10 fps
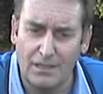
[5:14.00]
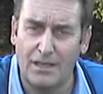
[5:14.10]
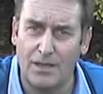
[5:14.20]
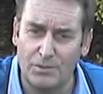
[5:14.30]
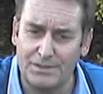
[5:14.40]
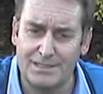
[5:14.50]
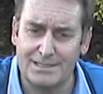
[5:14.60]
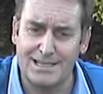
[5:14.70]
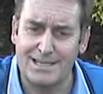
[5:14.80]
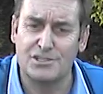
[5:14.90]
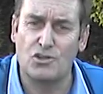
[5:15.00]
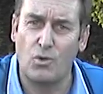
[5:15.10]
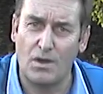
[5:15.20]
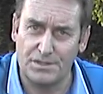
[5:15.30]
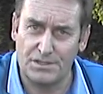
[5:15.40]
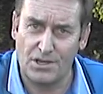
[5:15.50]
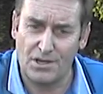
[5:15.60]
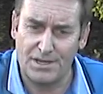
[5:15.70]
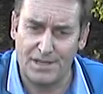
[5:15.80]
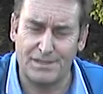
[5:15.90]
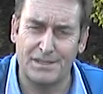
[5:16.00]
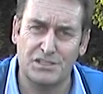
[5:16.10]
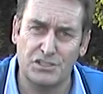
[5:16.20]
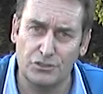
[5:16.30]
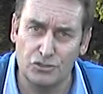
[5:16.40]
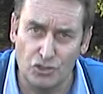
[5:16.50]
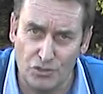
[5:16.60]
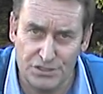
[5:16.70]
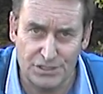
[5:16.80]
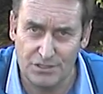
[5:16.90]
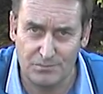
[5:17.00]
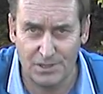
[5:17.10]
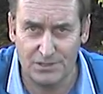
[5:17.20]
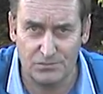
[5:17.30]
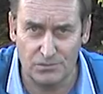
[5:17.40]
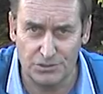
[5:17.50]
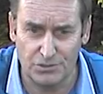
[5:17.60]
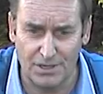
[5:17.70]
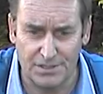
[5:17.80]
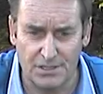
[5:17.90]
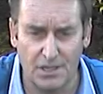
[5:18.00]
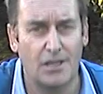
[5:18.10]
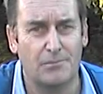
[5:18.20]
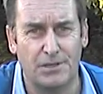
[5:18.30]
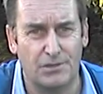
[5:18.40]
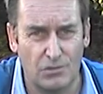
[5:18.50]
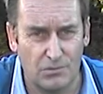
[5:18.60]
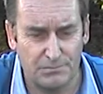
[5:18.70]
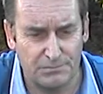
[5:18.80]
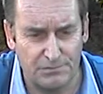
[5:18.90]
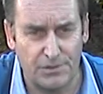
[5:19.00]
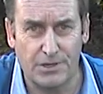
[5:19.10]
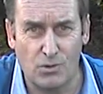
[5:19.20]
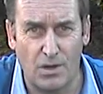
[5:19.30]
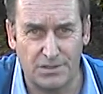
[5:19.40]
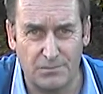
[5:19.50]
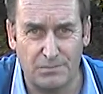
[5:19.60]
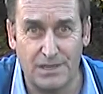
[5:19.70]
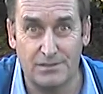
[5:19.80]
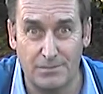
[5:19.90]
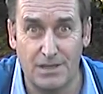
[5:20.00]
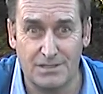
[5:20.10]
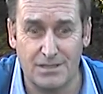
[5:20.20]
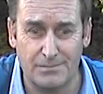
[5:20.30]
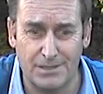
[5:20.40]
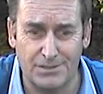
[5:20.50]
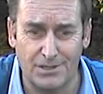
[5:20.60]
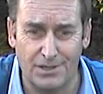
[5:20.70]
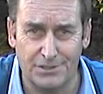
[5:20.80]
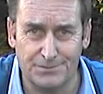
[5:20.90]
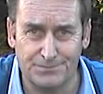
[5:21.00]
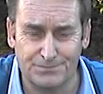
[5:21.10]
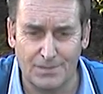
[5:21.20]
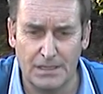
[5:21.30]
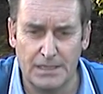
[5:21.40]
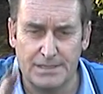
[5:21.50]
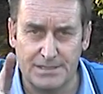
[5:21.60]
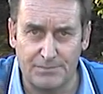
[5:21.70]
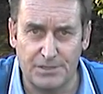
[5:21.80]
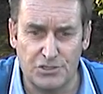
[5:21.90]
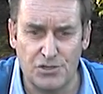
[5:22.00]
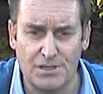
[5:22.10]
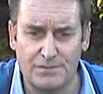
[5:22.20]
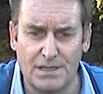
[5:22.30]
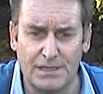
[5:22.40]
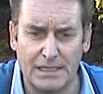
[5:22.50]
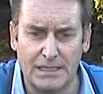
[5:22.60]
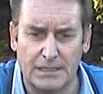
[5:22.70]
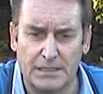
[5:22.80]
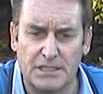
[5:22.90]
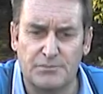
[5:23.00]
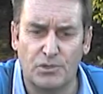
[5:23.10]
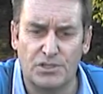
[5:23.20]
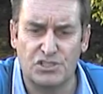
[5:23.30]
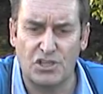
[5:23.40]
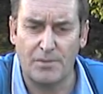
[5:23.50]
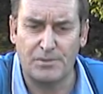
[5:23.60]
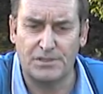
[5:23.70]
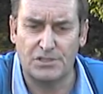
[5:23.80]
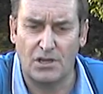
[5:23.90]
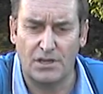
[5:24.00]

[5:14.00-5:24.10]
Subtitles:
And what that's done is quieten the tyre down. Then they're still noisy compared to all-terrains, but very quiet compared to most other mud tyres. Something new they've done again is put a sipe in the tyre.